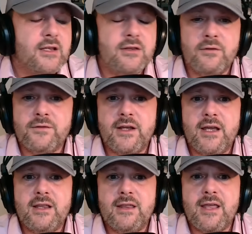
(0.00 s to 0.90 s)
Don't
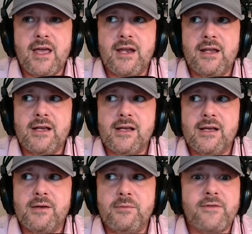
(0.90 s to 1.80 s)
forget
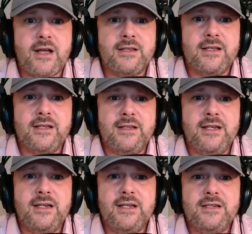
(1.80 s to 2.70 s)
that we've got the
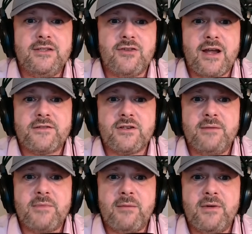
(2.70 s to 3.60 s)
DD draft stream
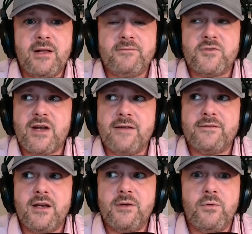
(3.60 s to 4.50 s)
coming up, draft
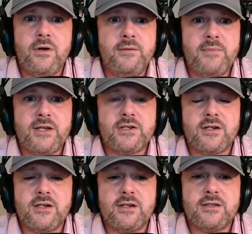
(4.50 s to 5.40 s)
night one. Make sure
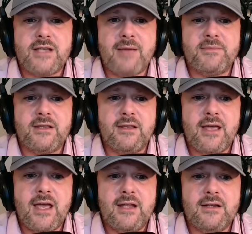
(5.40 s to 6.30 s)
you're tapped into
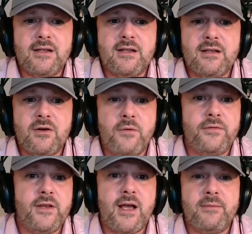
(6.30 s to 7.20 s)
that.
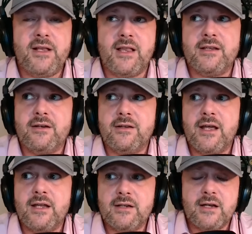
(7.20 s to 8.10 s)
Hopefully I'll be allowed on
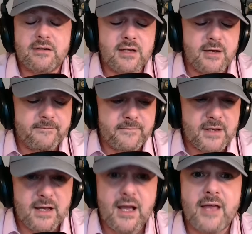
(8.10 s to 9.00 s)
that. I don't know.
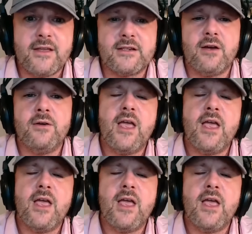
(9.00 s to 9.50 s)
I think so.